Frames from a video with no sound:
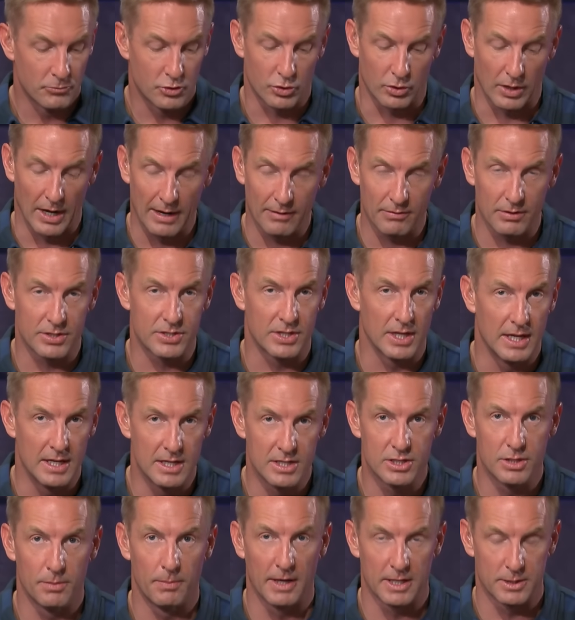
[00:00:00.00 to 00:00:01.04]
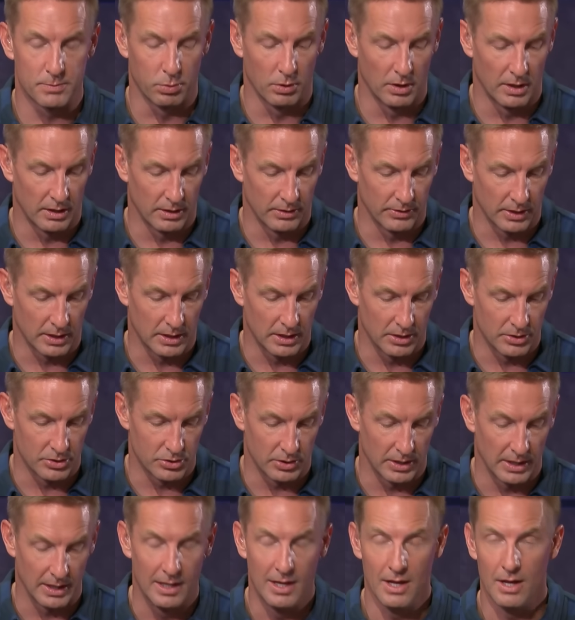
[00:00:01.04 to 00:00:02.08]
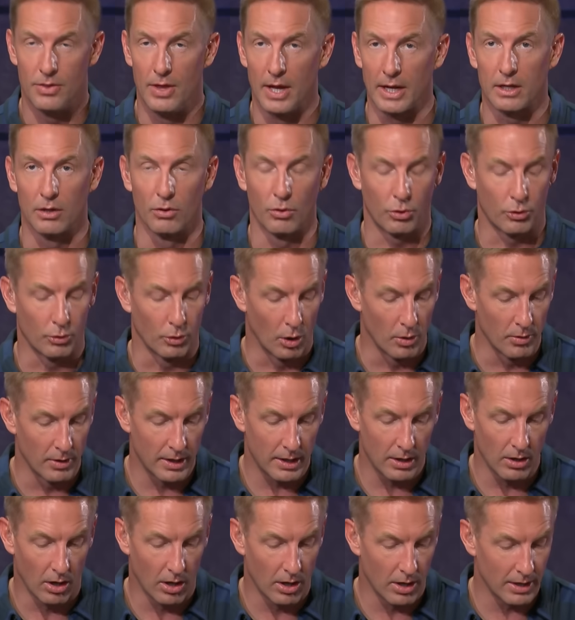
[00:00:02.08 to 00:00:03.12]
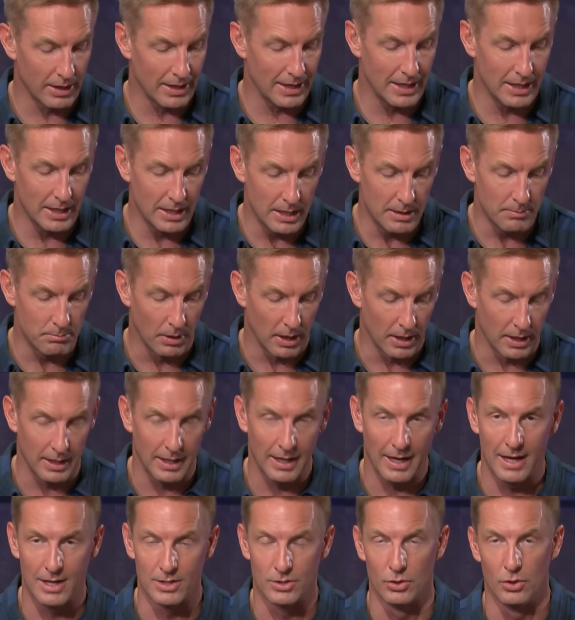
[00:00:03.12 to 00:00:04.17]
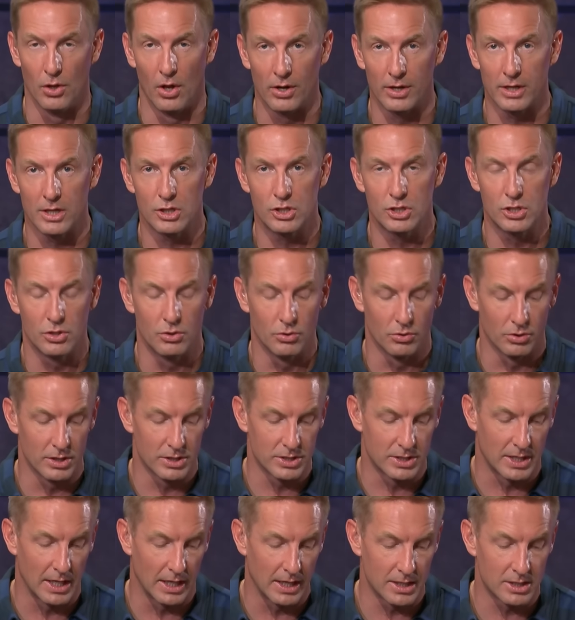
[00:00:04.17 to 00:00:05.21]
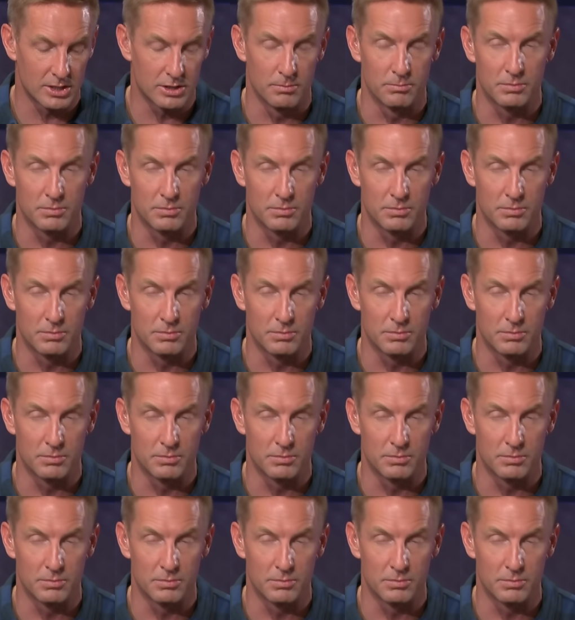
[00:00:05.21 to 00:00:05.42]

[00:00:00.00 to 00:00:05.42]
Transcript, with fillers: Travis is the best player in the country. They can throw it on anybody as long as Shedeur is getting